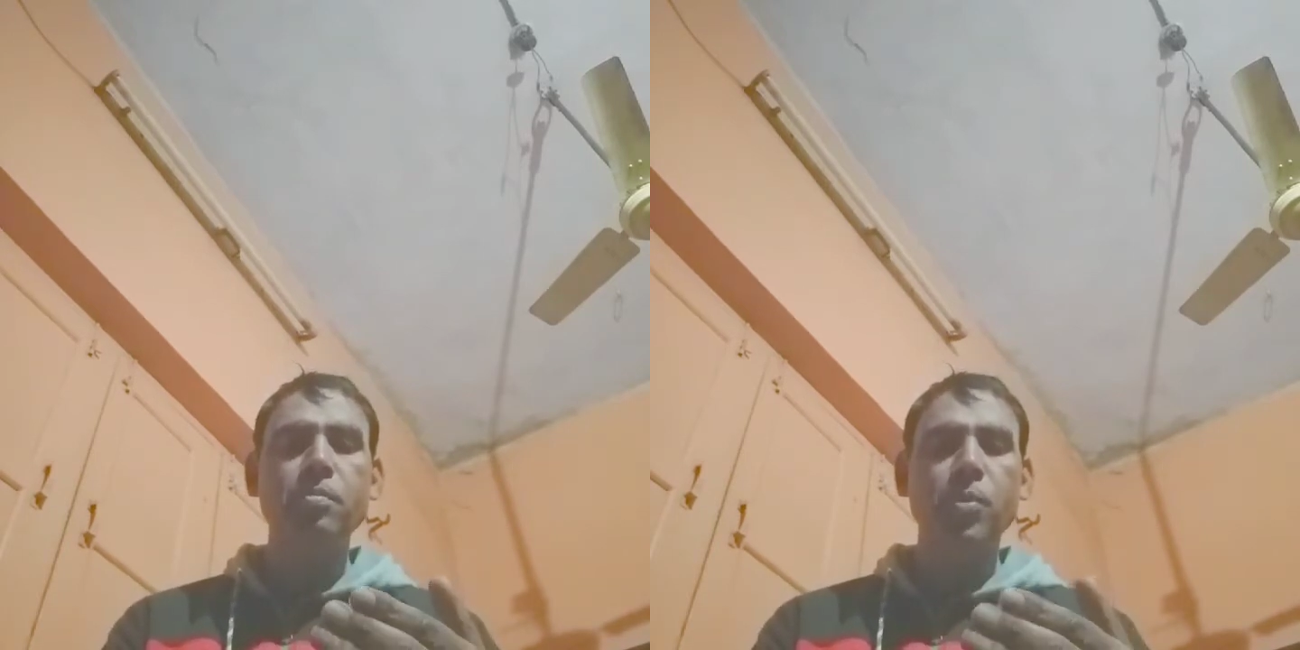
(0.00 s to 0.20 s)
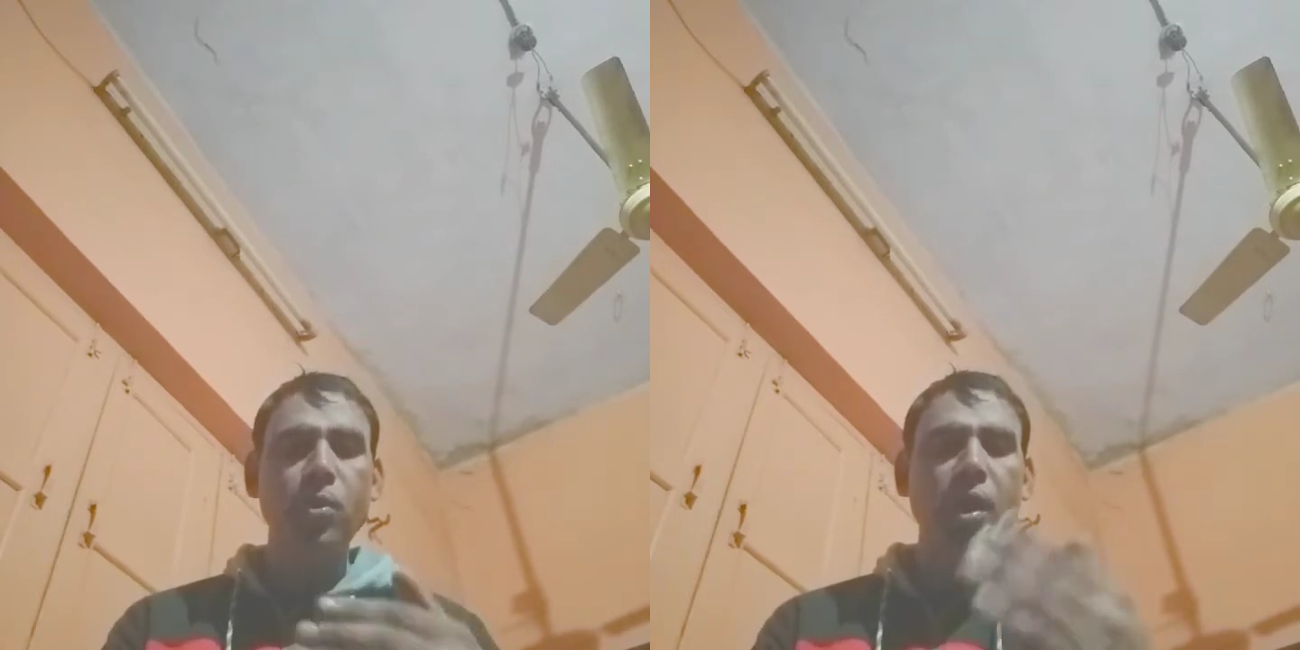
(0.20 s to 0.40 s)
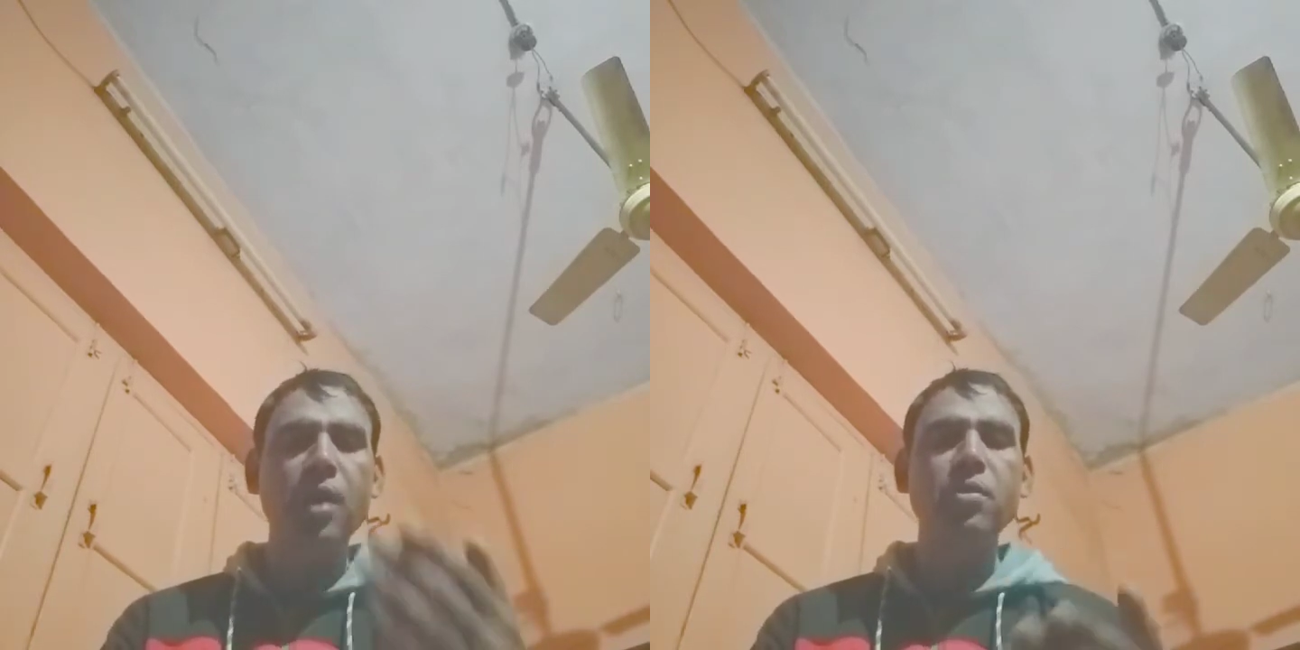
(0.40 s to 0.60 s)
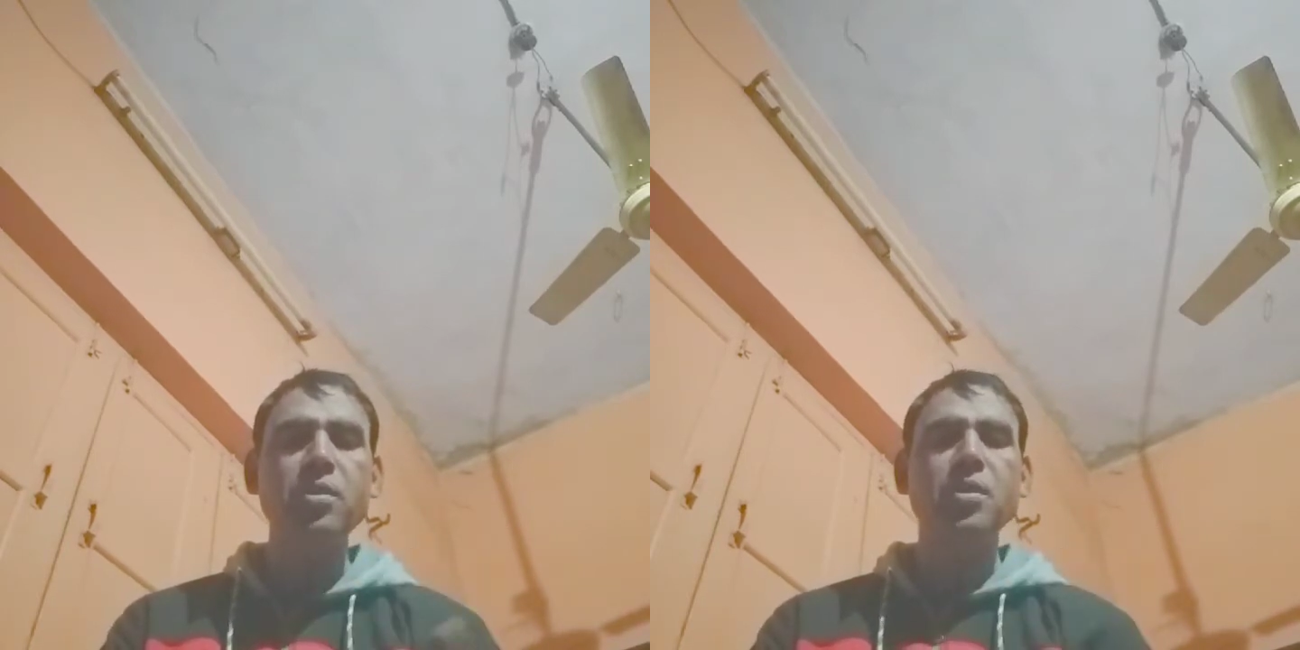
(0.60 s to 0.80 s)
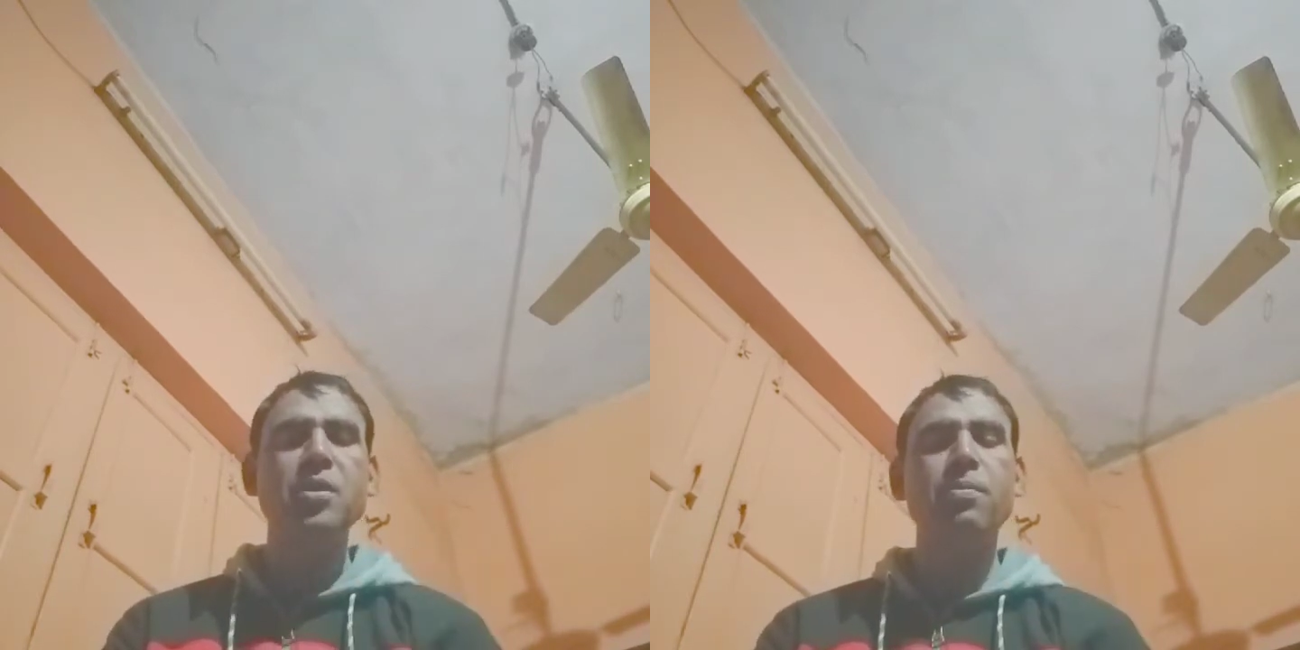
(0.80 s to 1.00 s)

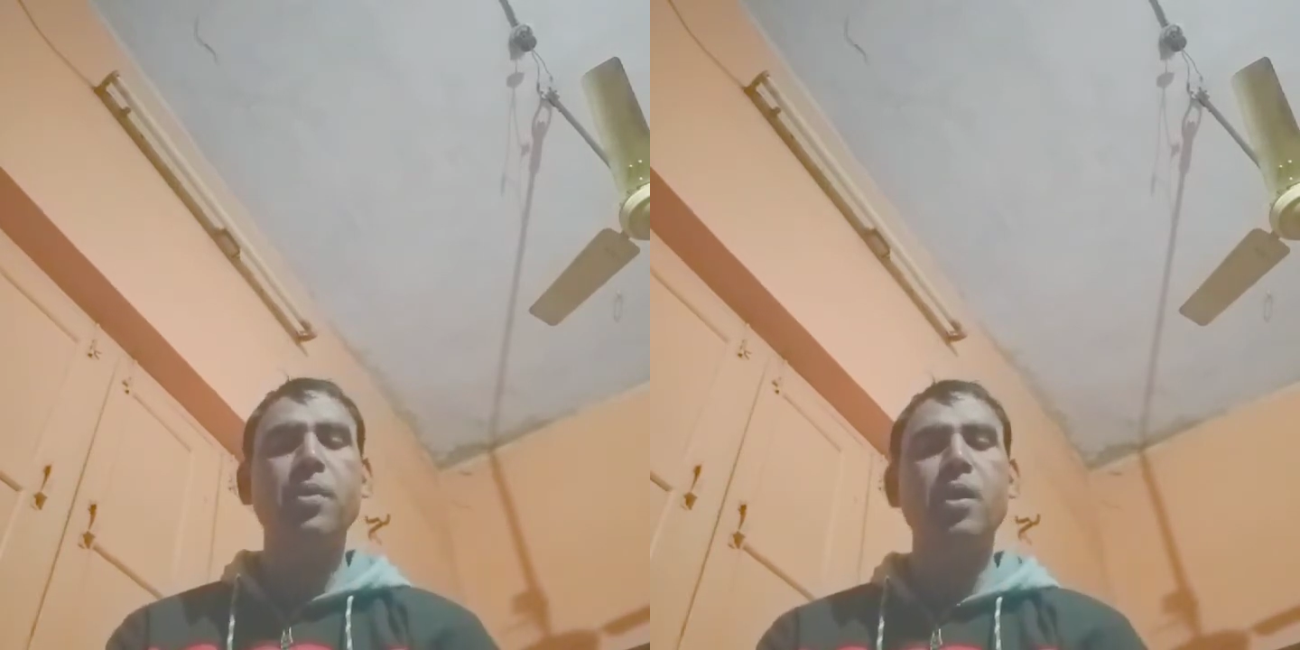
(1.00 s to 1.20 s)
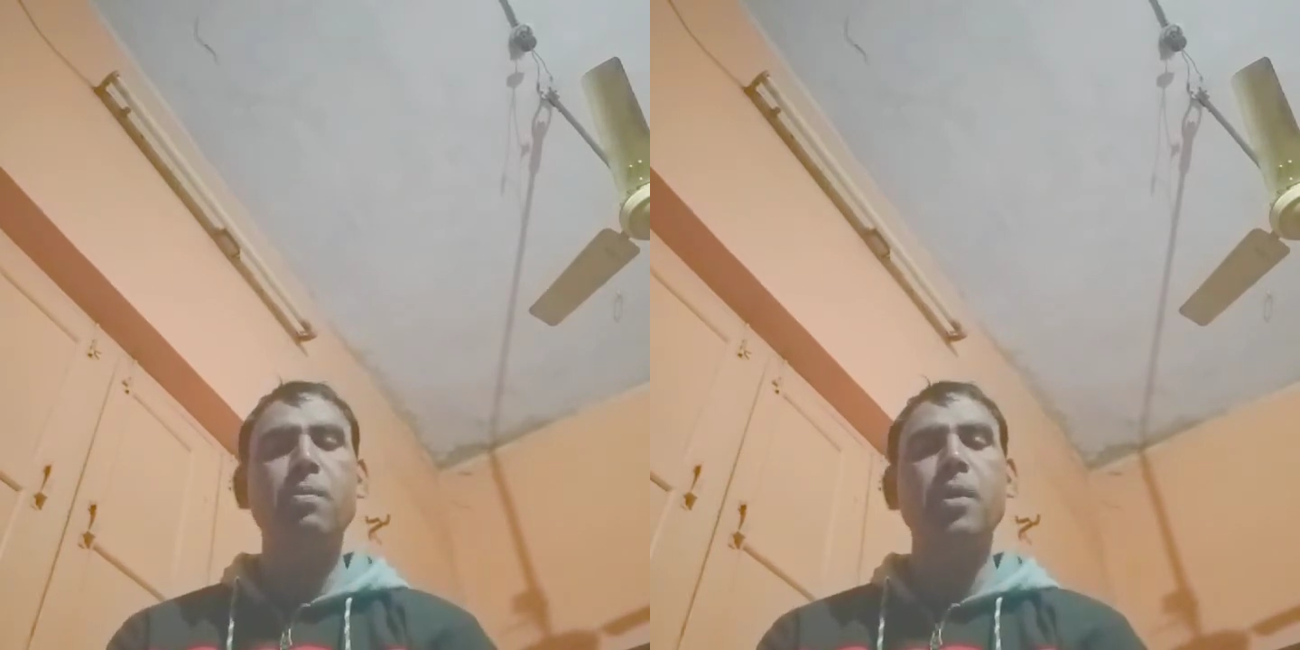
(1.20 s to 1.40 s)
pronouns, in the form